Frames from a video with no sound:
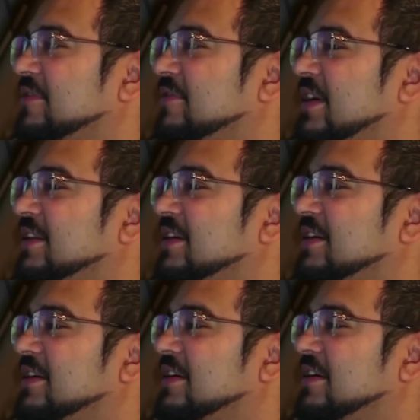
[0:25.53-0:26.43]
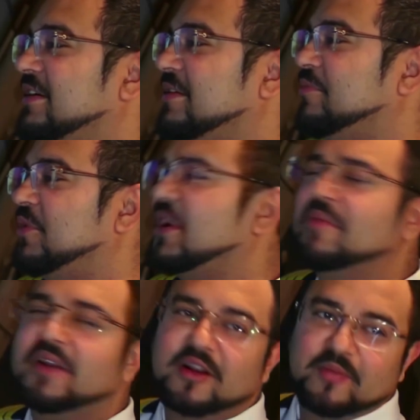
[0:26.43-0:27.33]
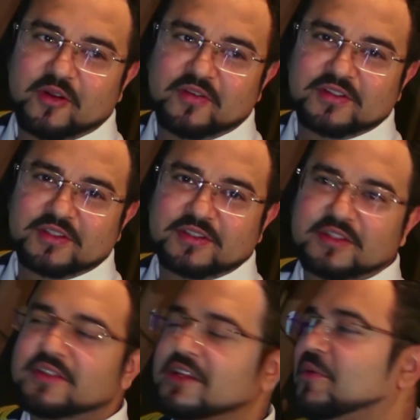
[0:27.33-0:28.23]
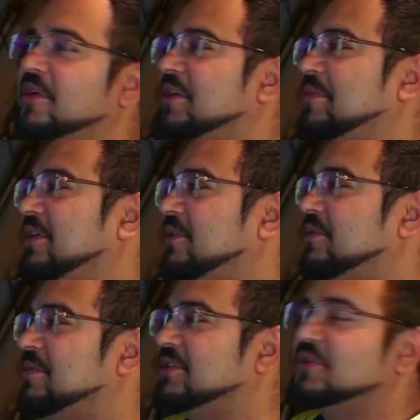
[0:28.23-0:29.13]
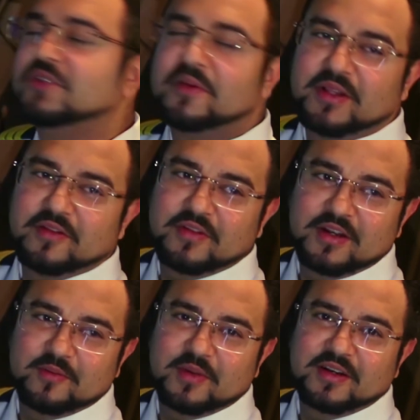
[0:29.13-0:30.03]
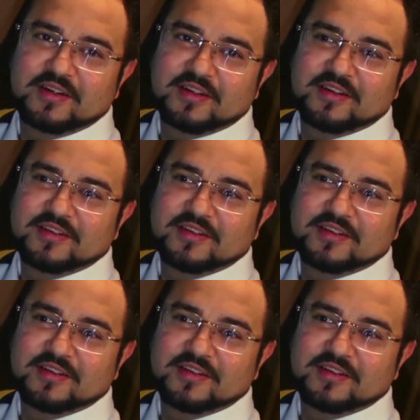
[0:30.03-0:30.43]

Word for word: father put up a little bit of resistance. He wanted me to pursue some other field, but uh,